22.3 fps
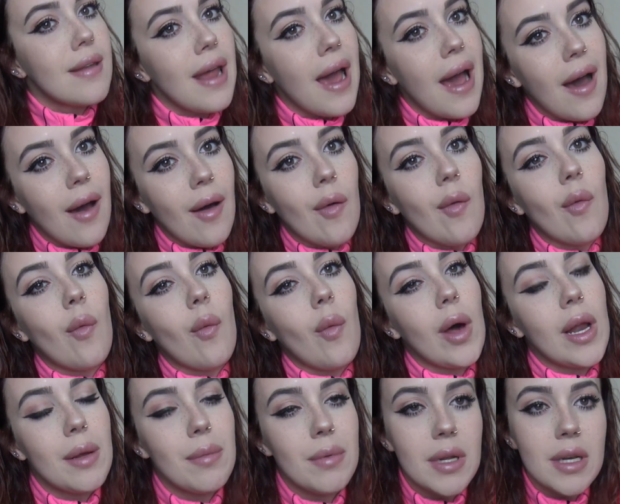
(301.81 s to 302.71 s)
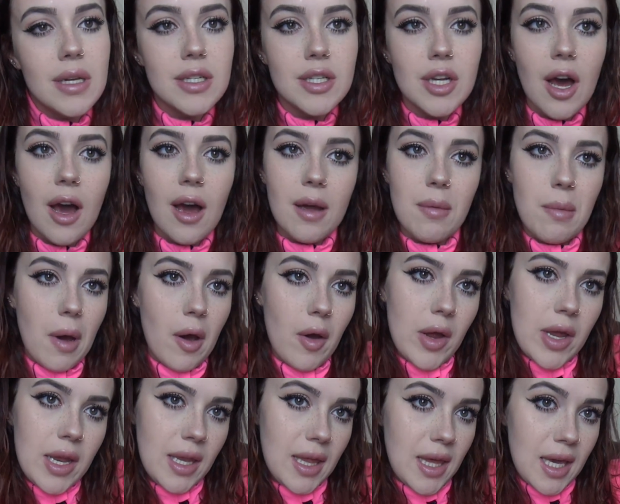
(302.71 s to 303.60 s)
Now, what I'm going to talk
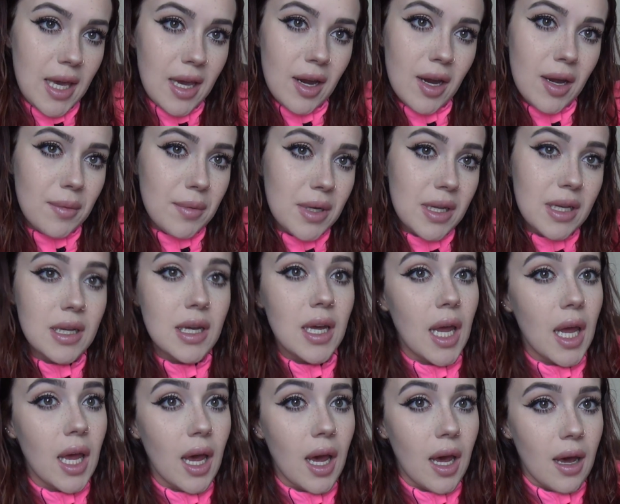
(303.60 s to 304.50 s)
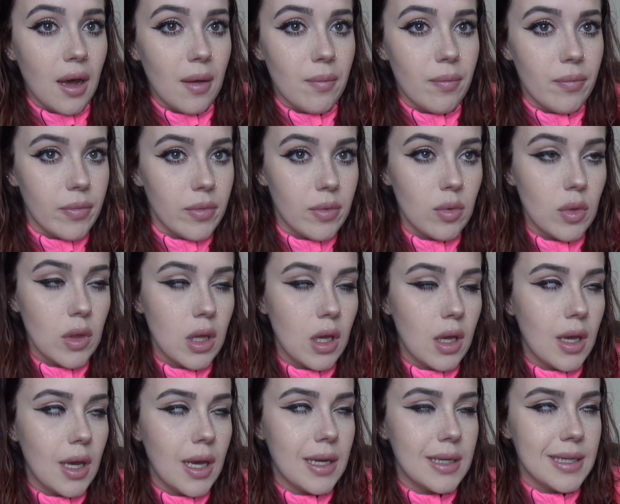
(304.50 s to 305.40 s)
about, and here I'm going to
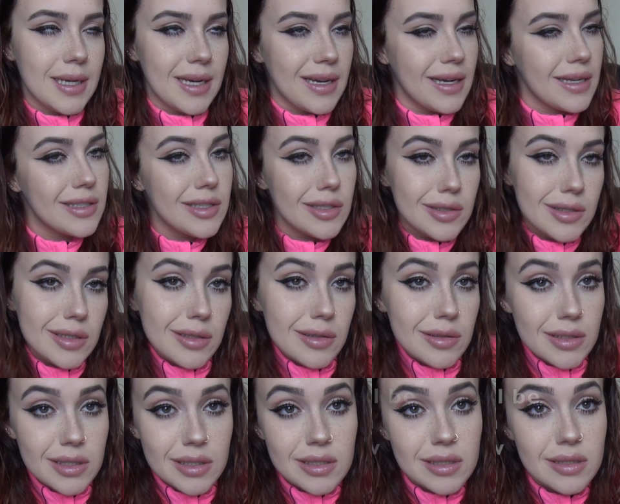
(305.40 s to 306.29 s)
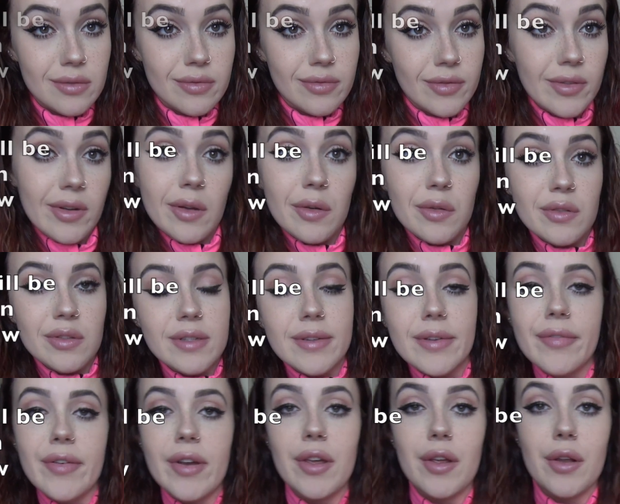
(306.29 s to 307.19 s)
attach a little list of
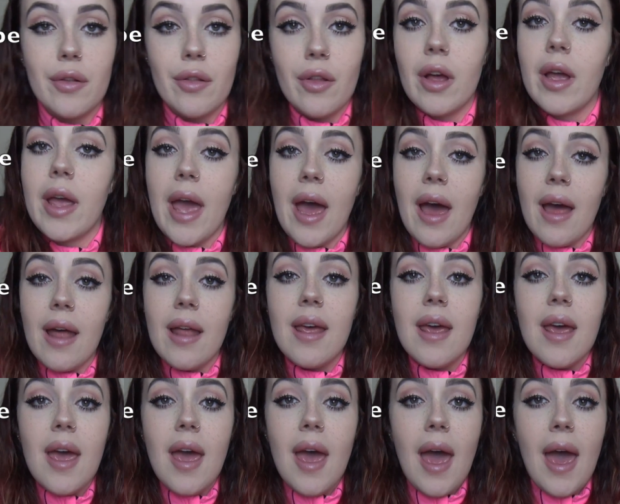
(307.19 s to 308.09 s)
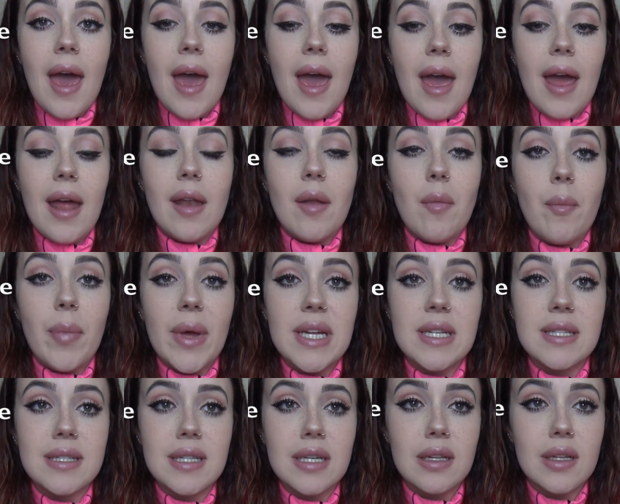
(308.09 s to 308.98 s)
foods for you to look at, and
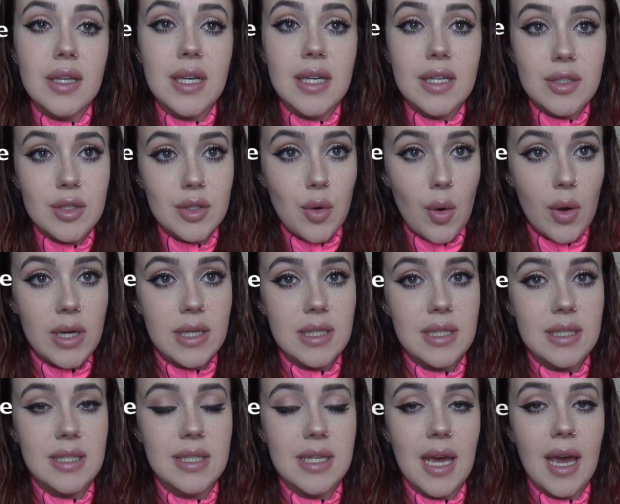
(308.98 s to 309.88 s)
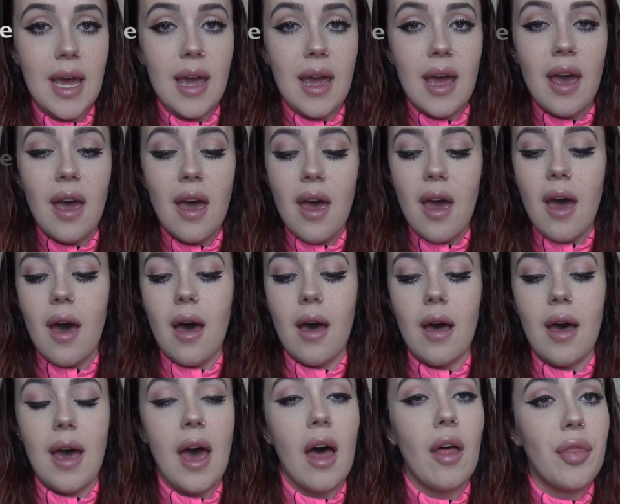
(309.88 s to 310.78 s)
basically it's going to say
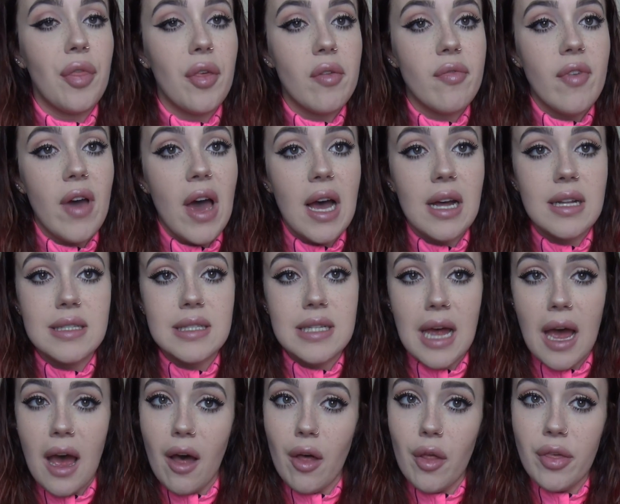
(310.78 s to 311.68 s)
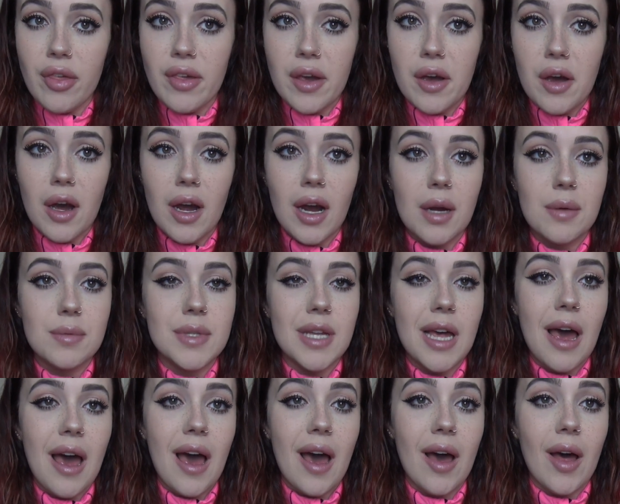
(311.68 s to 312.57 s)
healthy fats, healthy carbs,
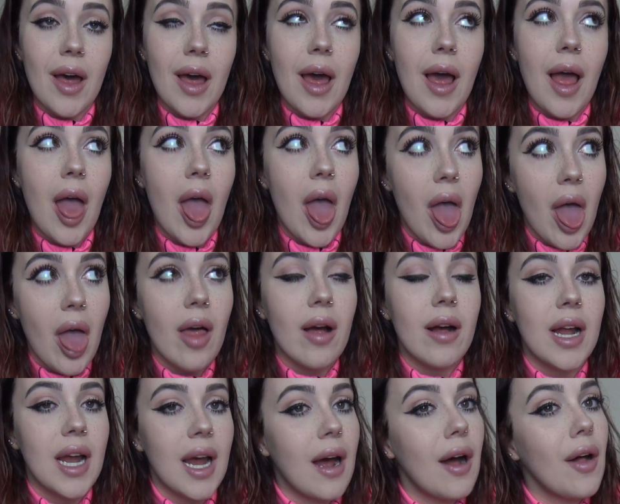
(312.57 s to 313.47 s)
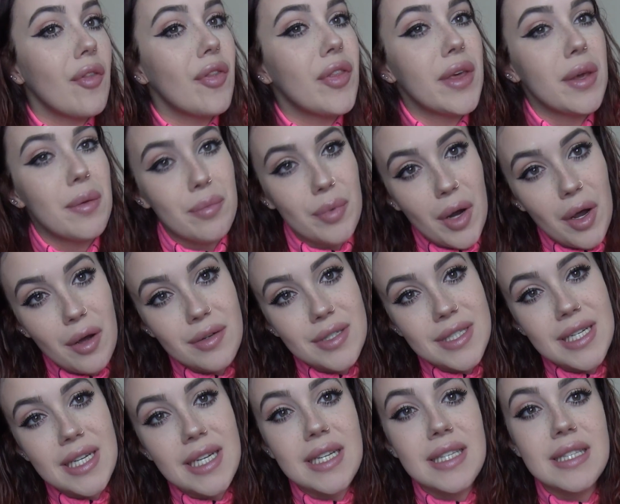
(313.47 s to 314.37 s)
healthy
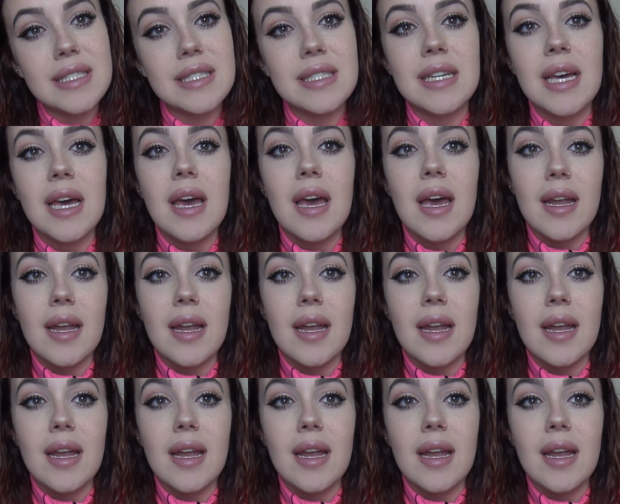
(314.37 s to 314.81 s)
proteins.